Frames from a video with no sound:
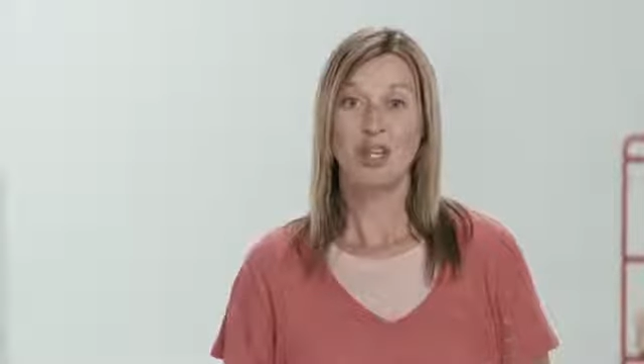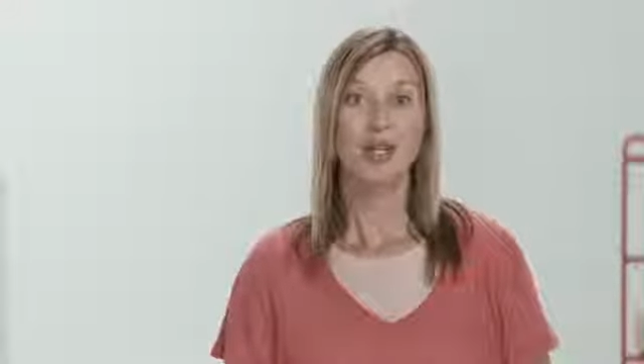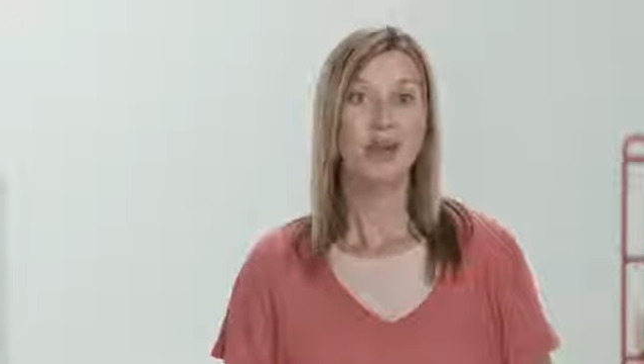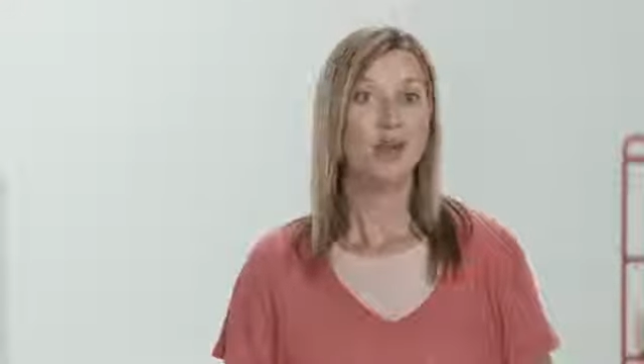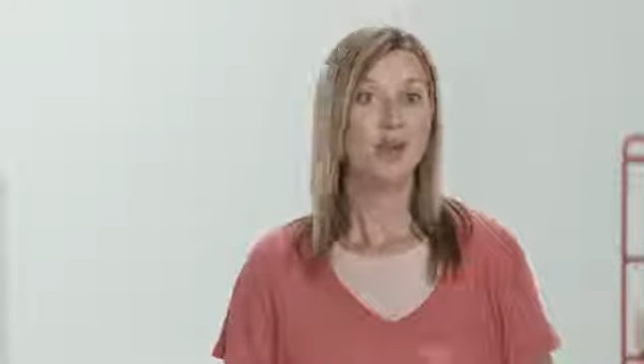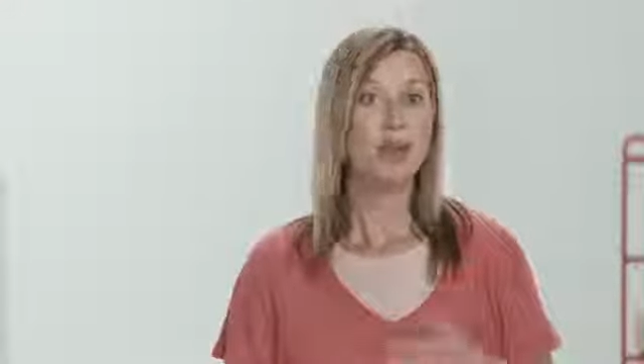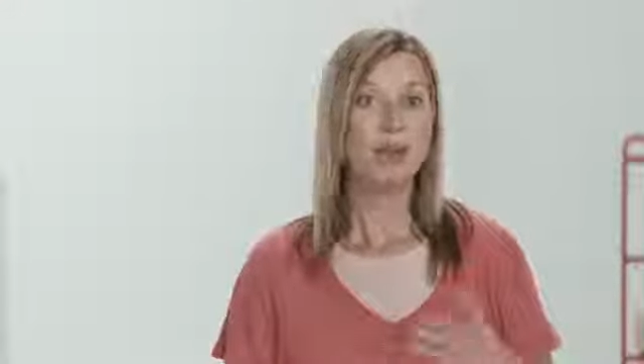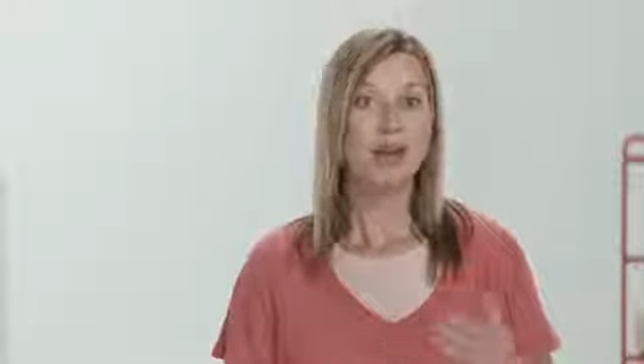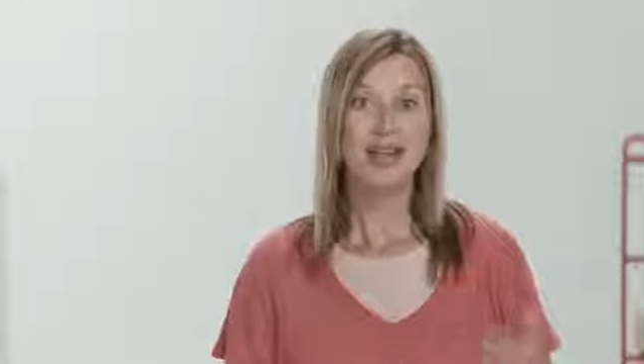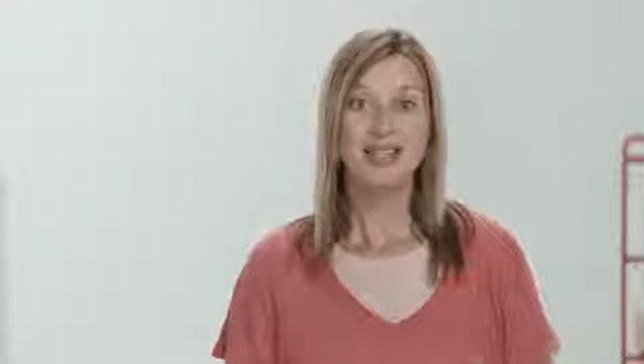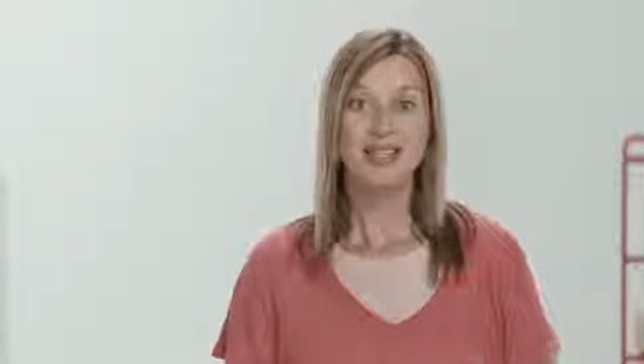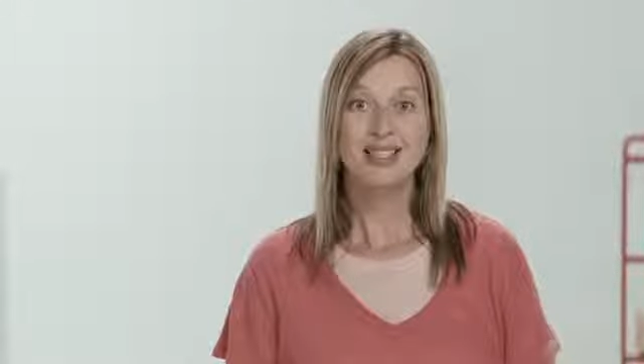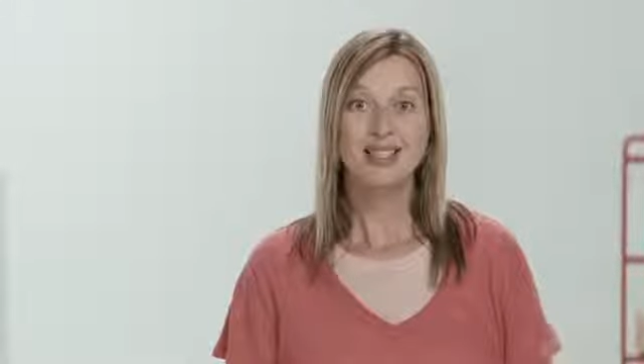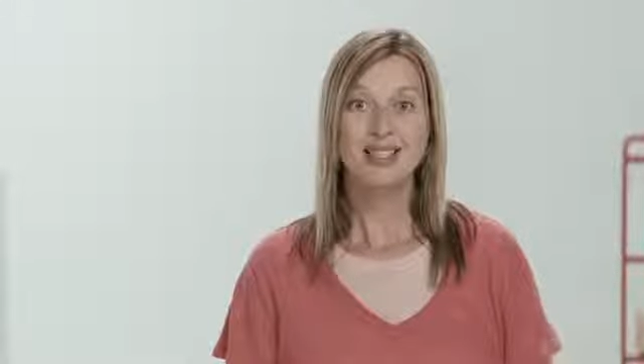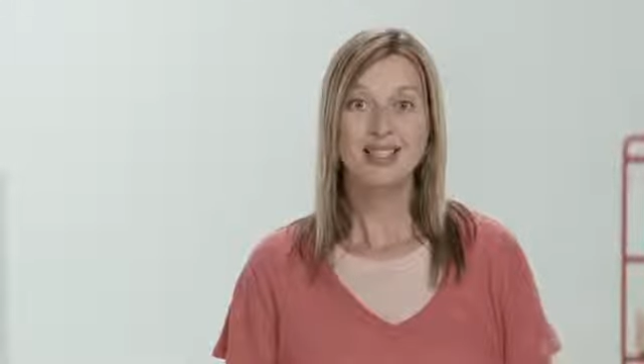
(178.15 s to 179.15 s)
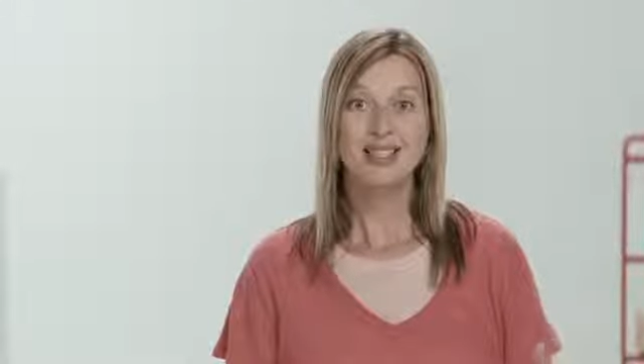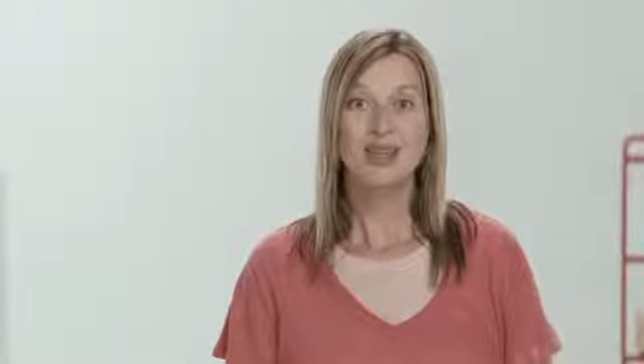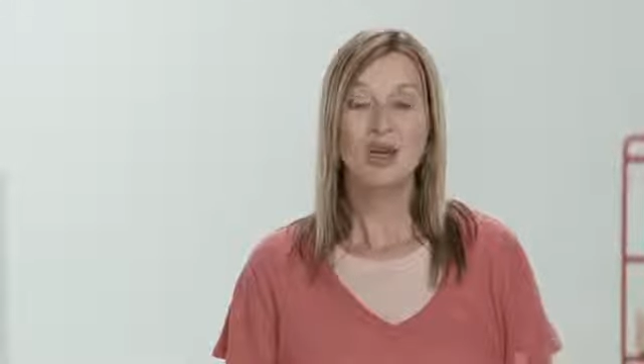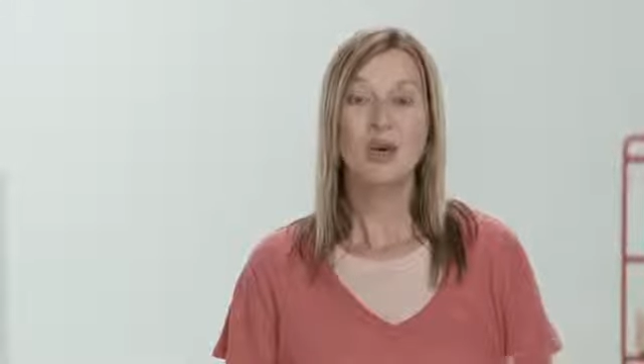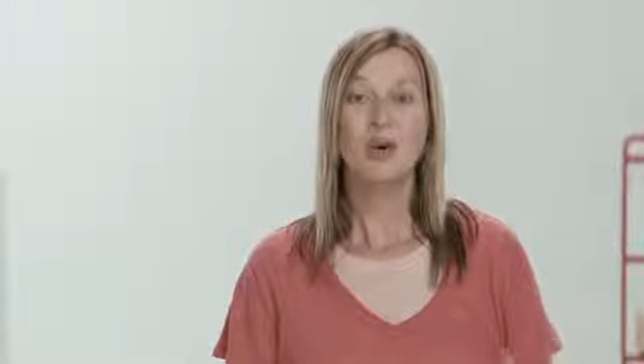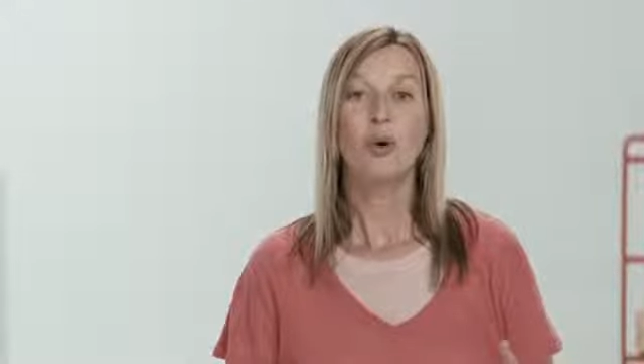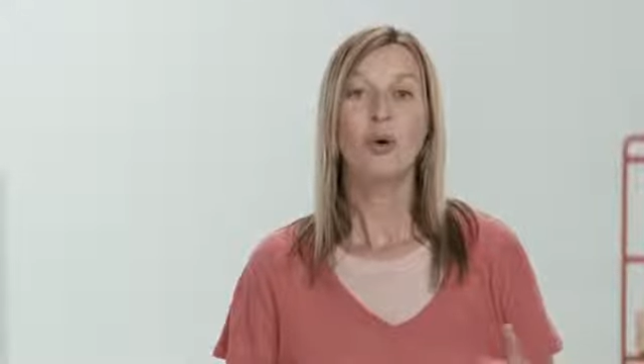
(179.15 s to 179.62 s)
your competitors,
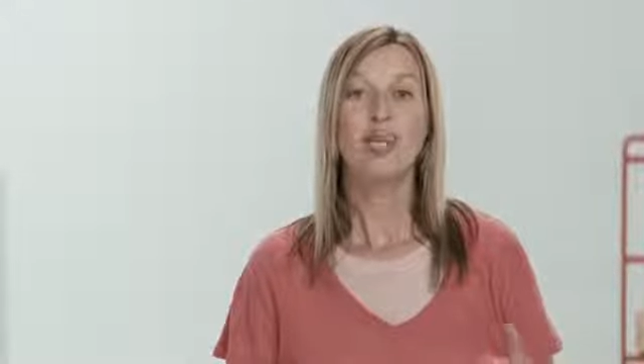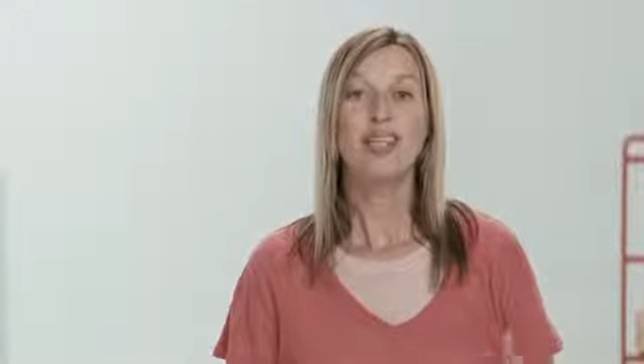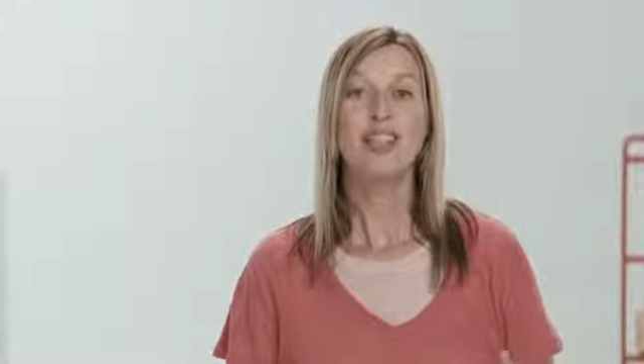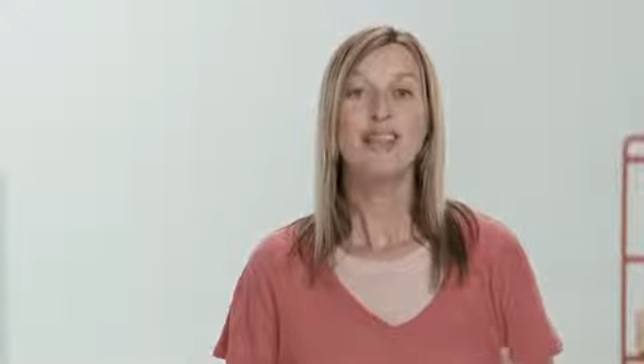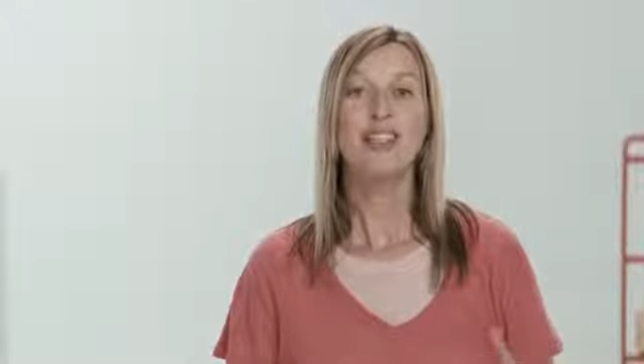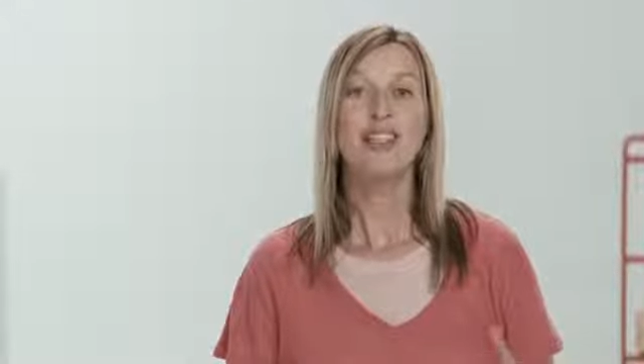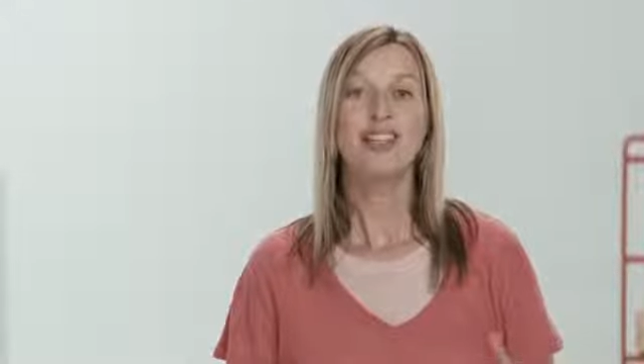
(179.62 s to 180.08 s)
or even